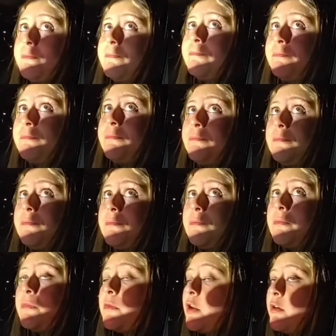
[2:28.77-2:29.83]
Have you been drinking
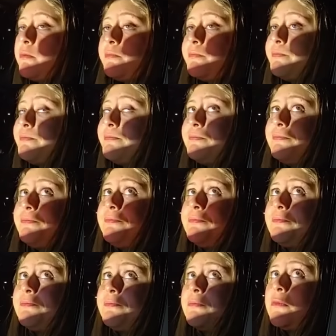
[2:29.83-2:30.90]
tonight at all?
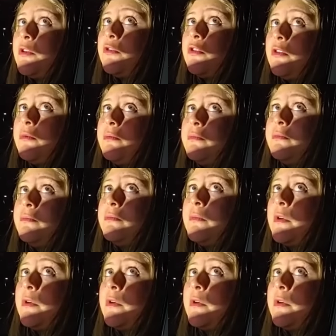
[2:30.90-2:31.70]
No. no? Where are you coming from?